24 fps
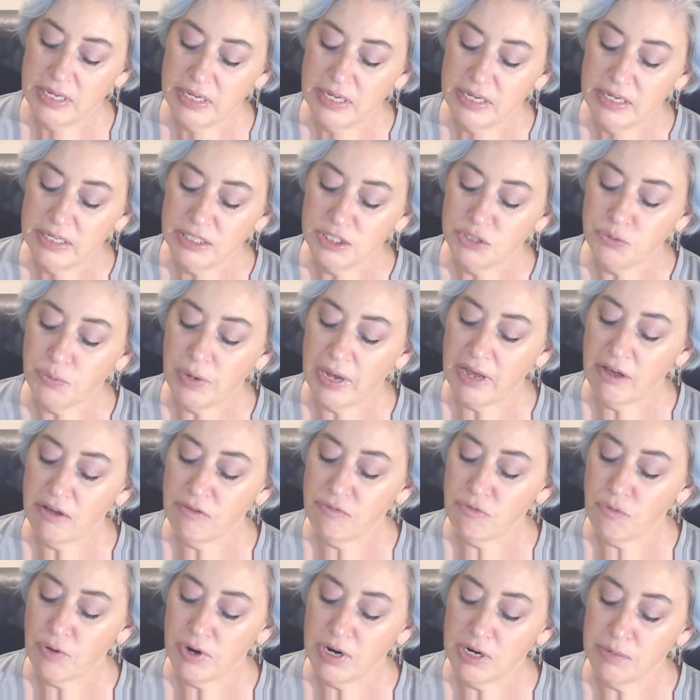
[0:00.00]
twelve
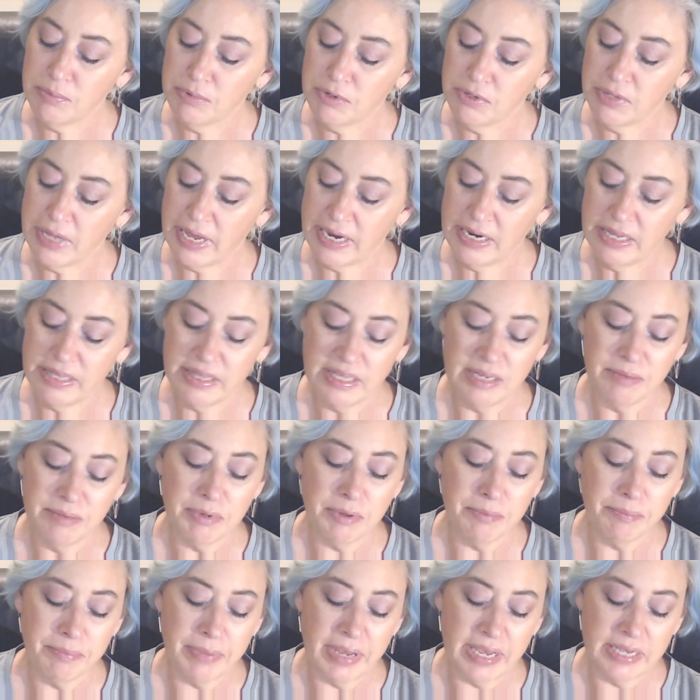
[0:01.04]
wearable anything
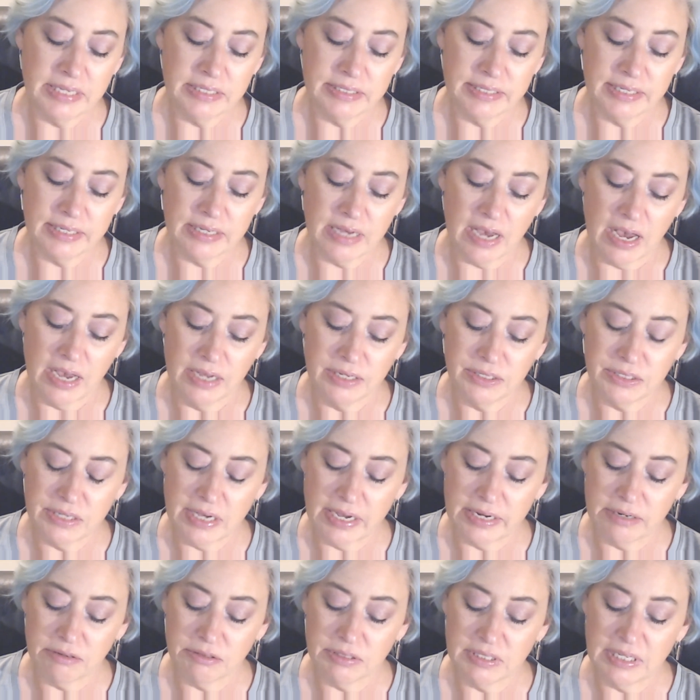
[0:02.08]
but basic
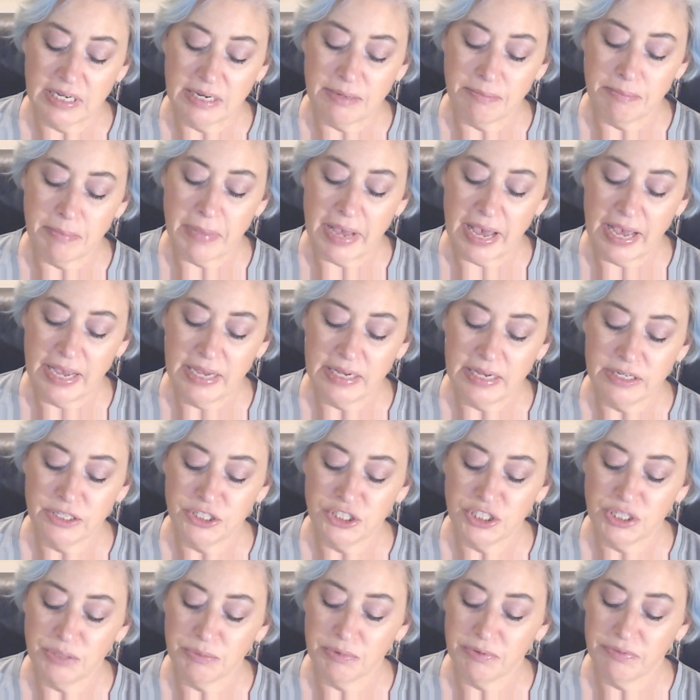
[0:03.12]
eyeshadows in matte and
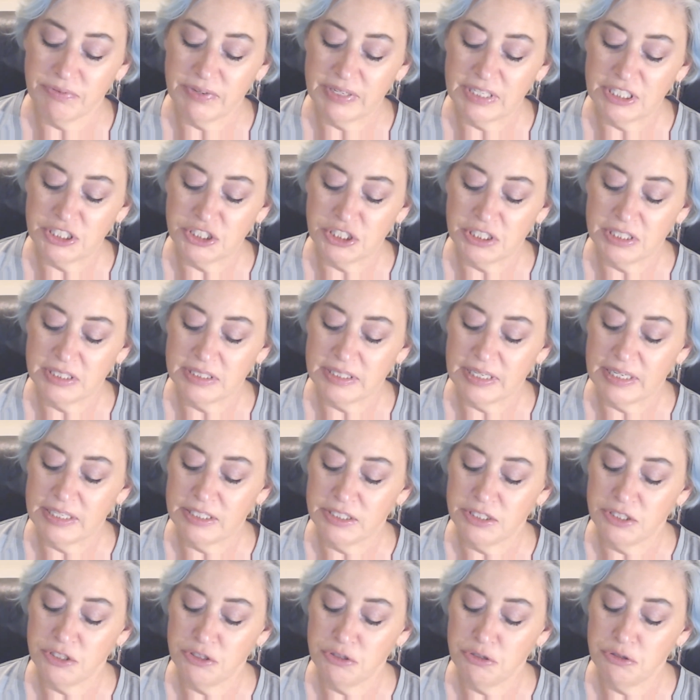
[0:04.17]
shimmer finishes and
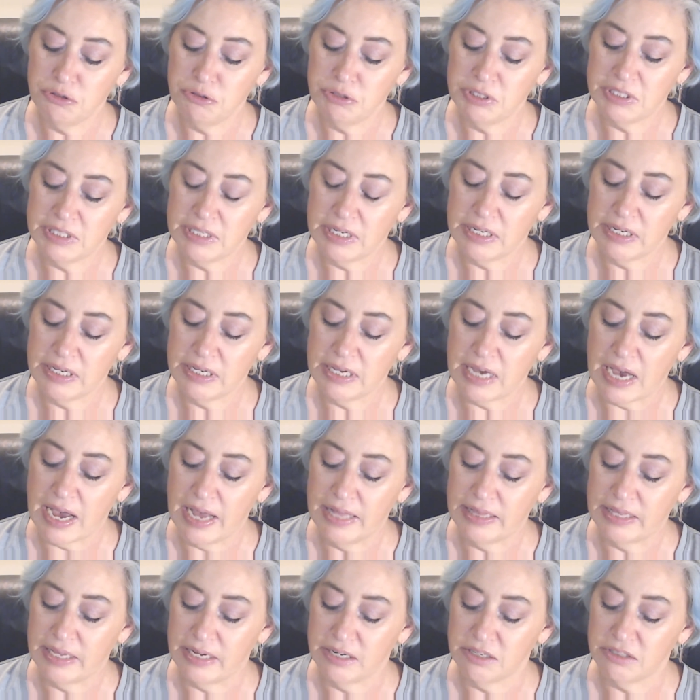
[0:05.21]
two stunning
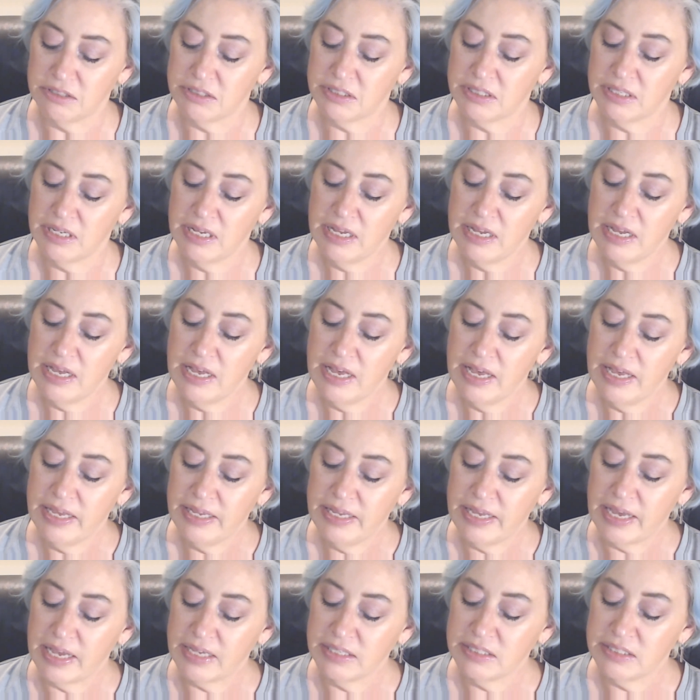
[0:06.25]
highlighters.
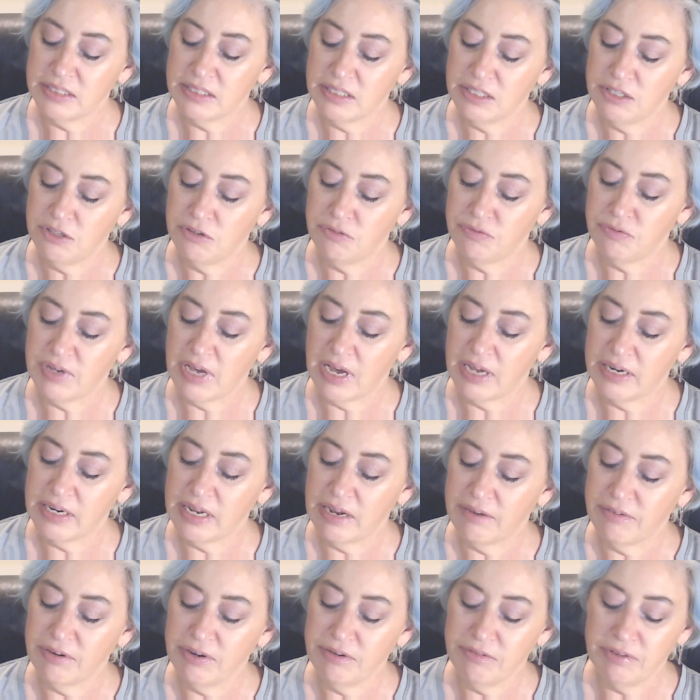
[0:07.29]
Yes, you've got
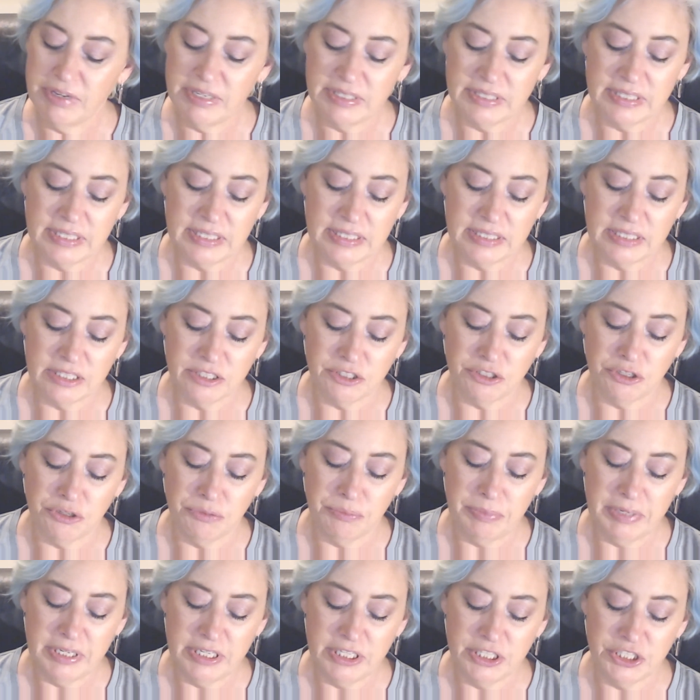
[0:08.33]
every reason to
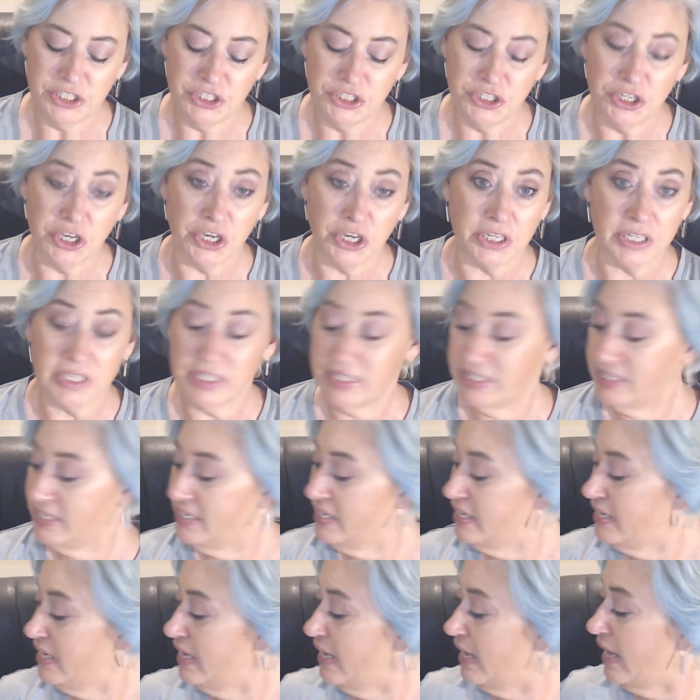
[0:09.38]
be shook.
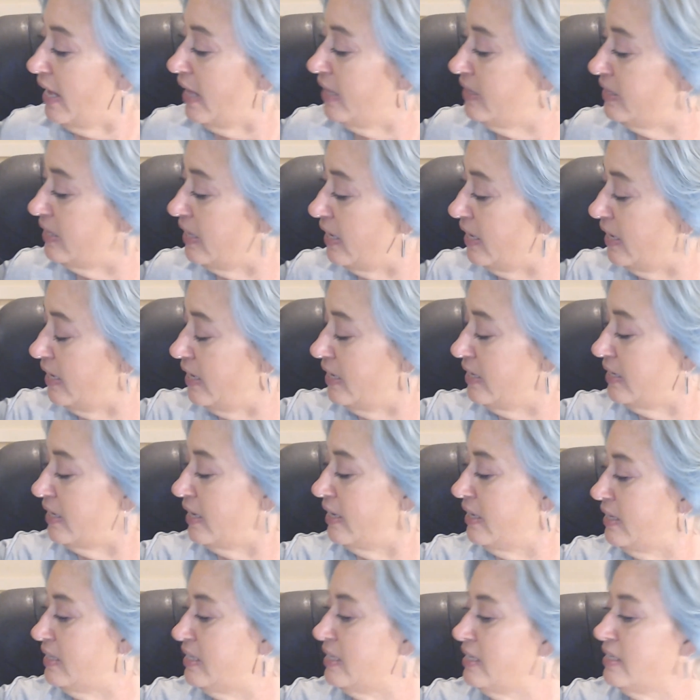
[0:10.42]
And then
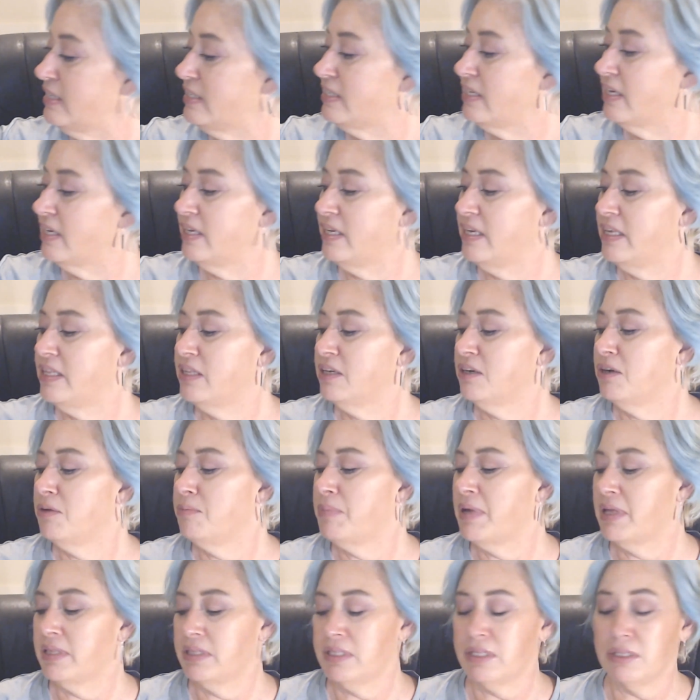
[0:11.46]
I didn't tell you either
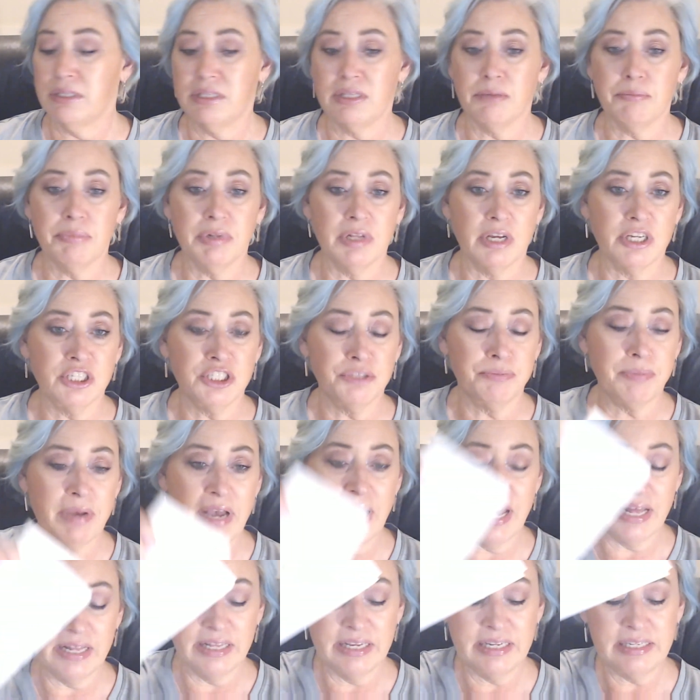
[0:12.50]
about the, the blush
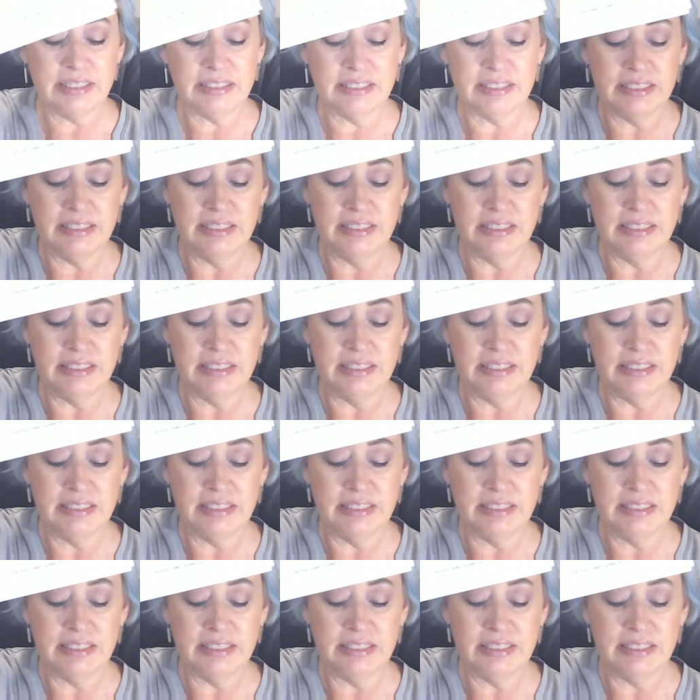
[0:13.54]
palette.